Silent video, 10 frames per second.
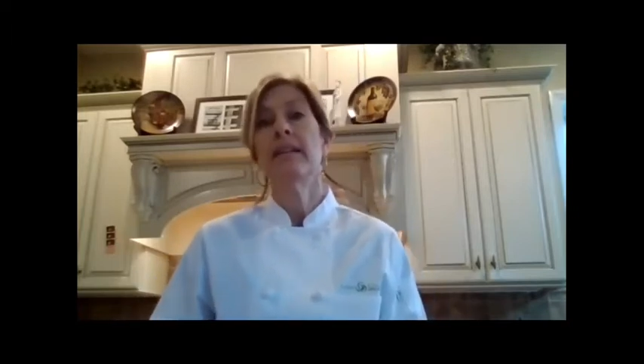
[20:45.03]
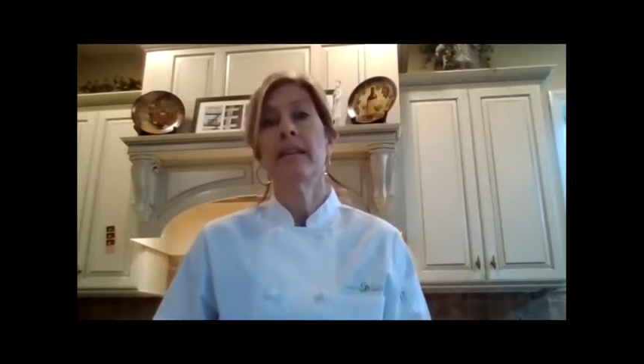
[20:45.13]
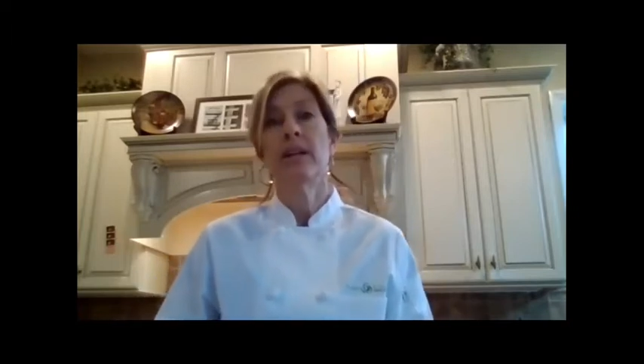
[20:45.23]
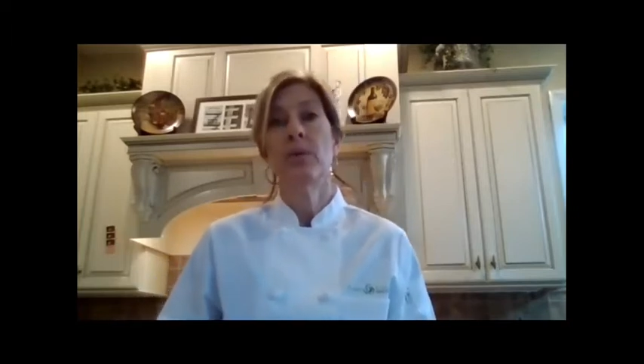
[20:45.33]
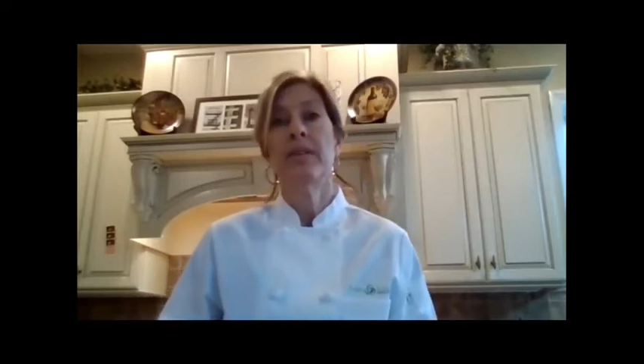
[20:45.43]

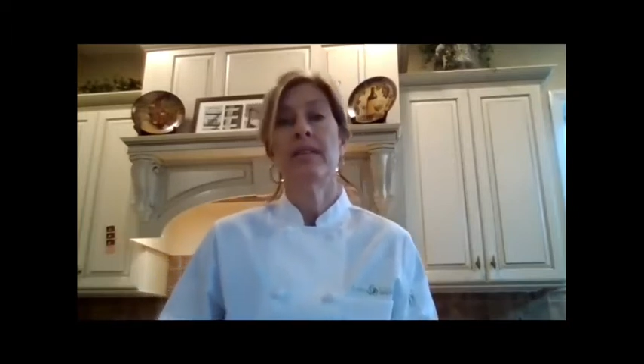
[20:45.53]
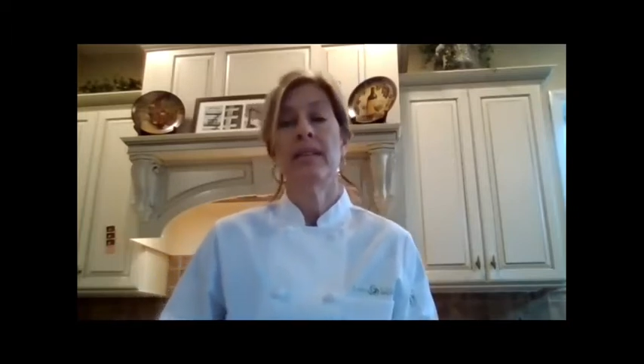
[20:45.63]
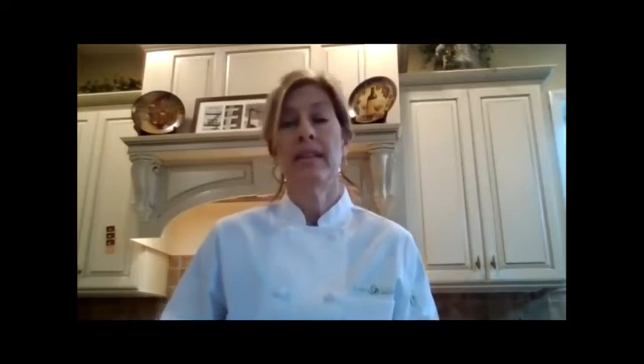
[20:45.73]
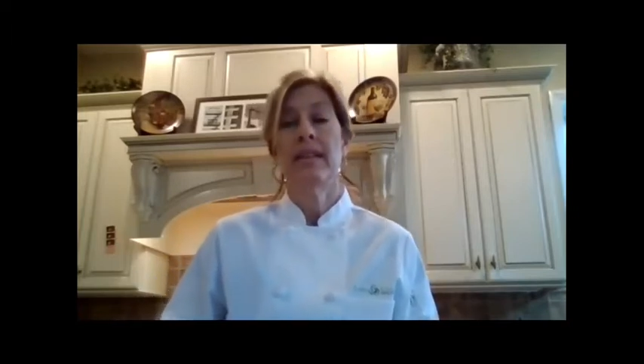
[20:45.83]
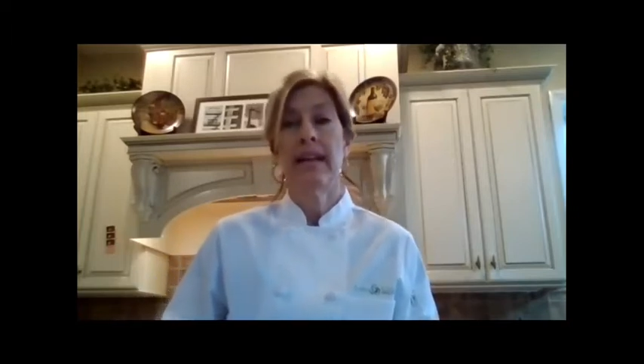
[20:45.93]
liquid that
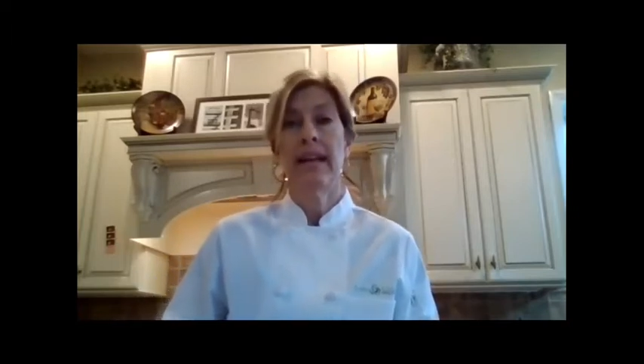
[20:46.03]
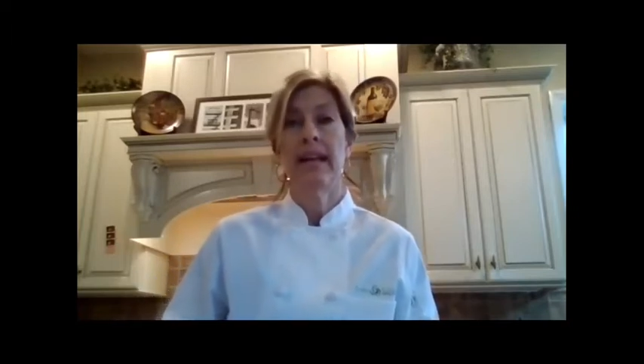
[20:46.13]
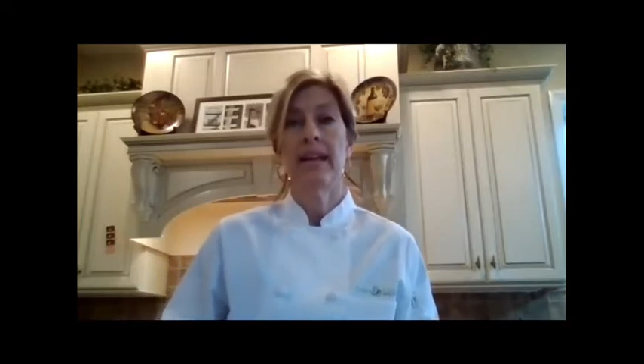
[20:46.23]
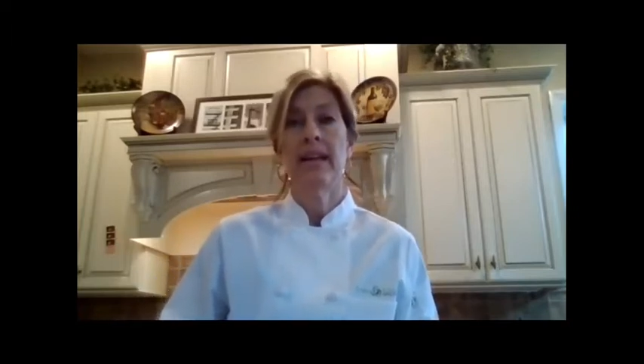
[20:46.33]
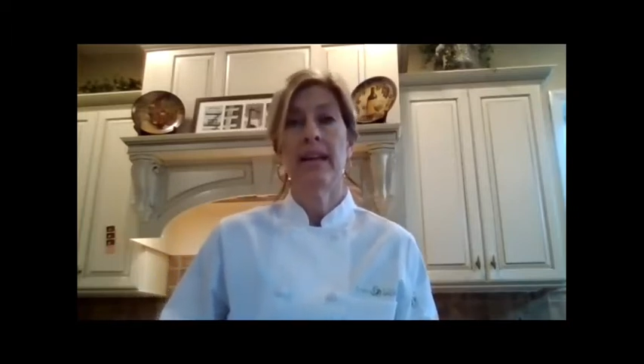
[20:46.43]
the
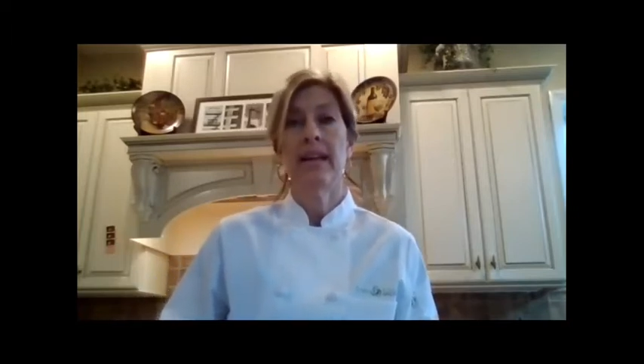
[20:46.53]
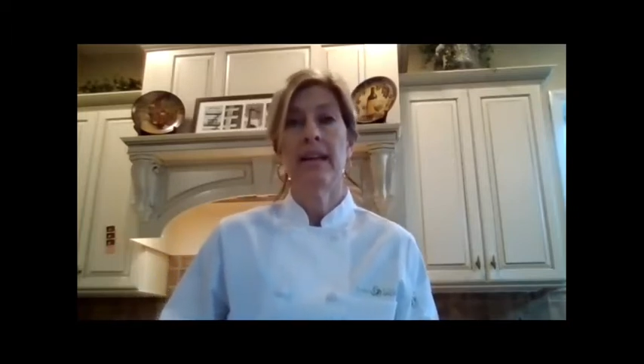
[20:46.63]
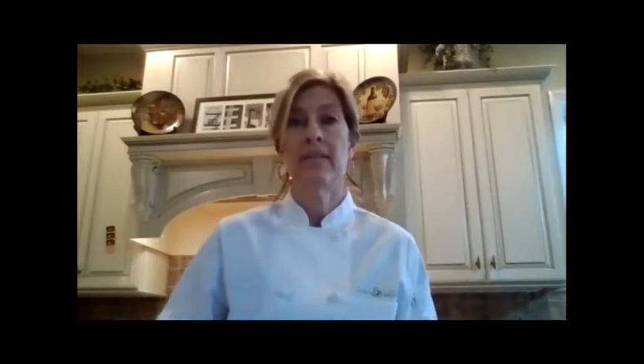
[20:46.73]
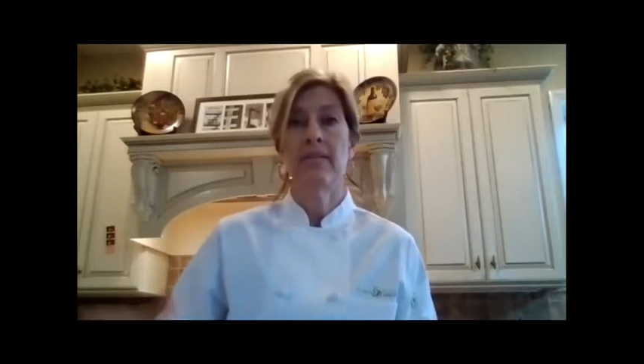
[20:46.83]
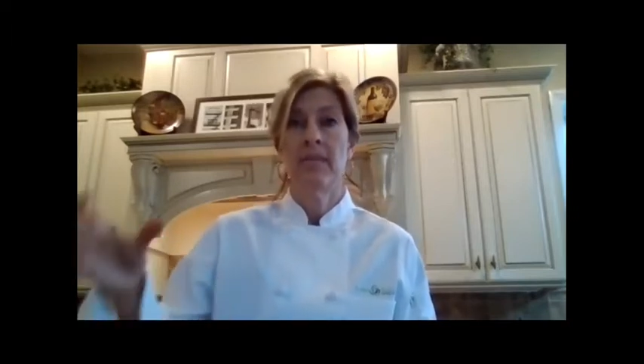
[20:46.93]

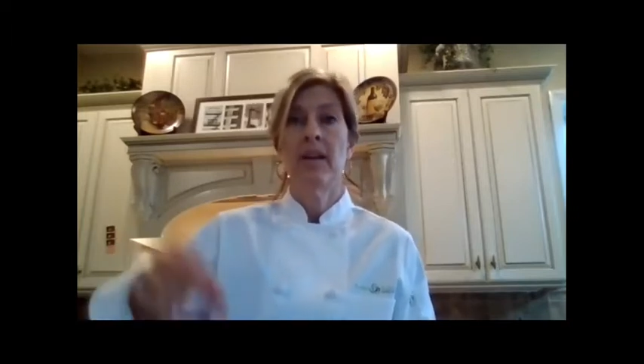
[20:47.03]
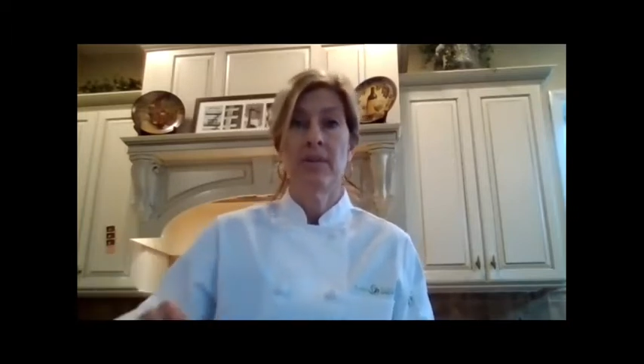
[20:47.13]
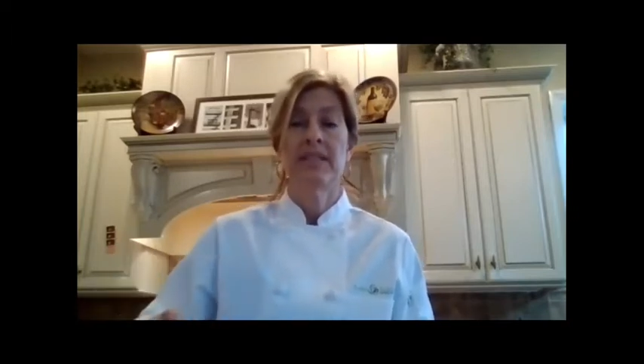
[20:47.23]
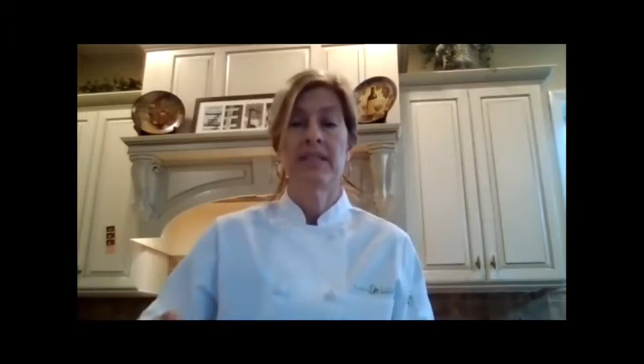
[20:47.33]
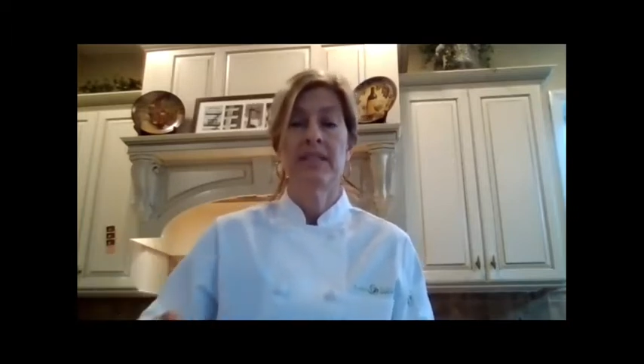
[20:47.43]
can, you know,
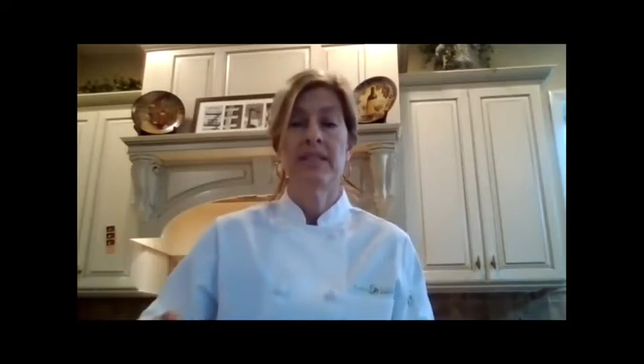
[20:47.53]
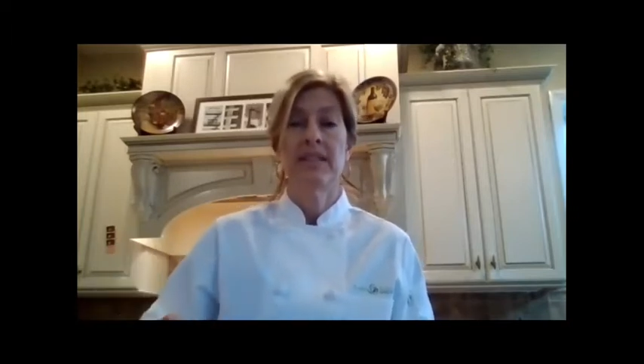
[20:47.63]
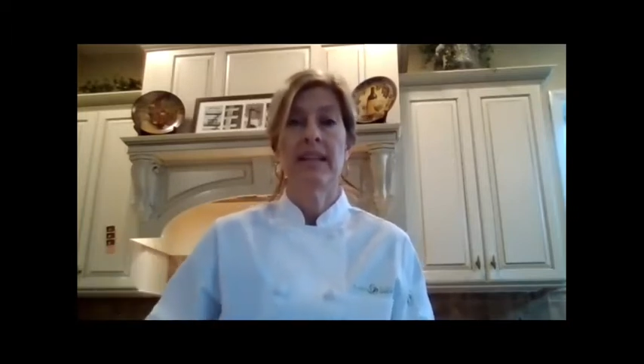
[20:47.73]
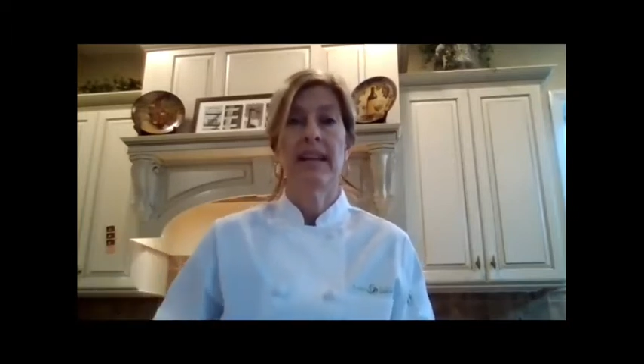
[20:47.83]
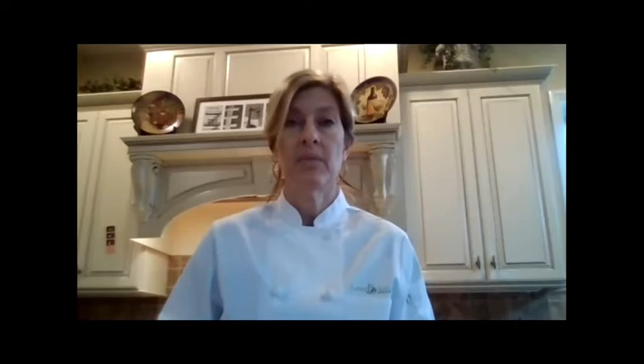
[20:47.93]
that was in the
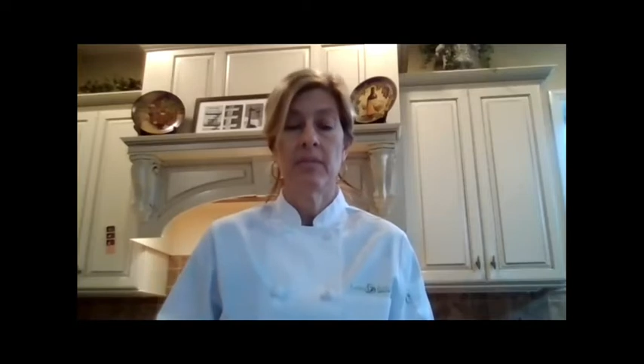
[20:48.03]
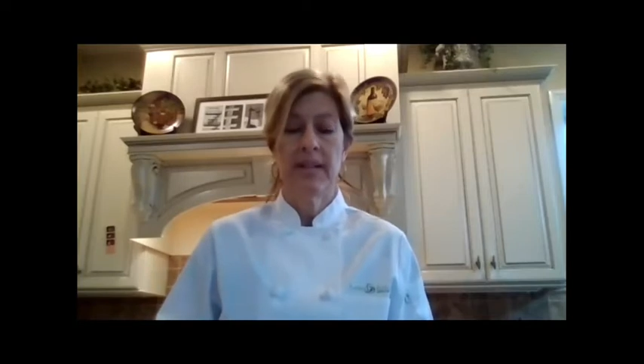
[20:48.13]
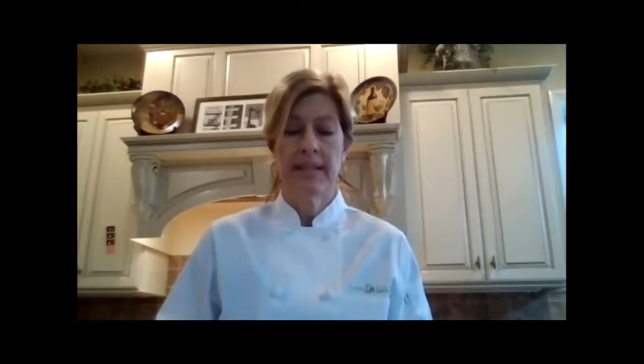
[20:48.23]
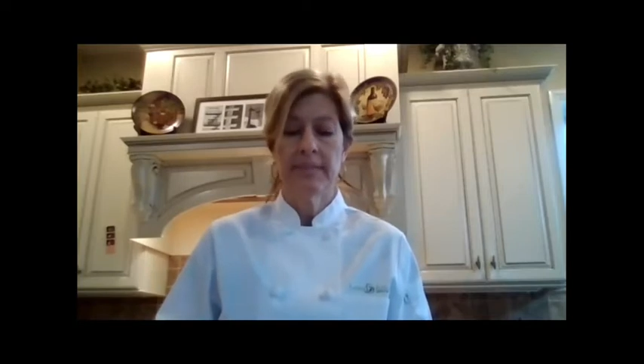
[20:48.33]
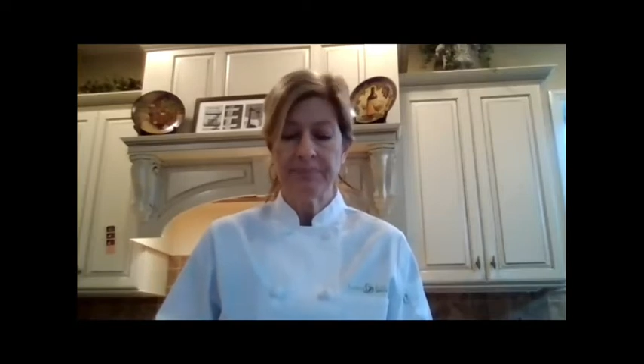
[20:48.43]
can with the
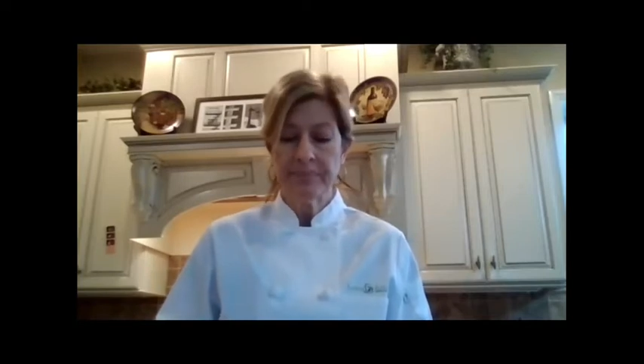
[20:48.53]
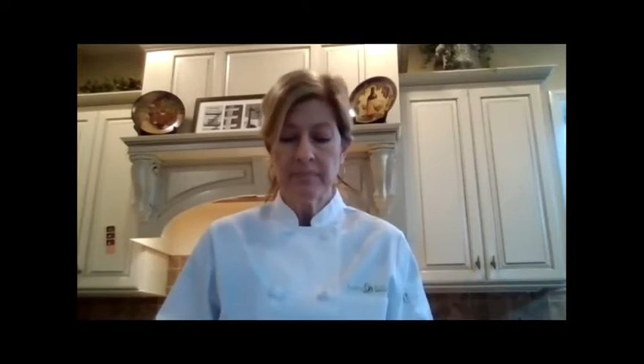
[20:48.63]
beans.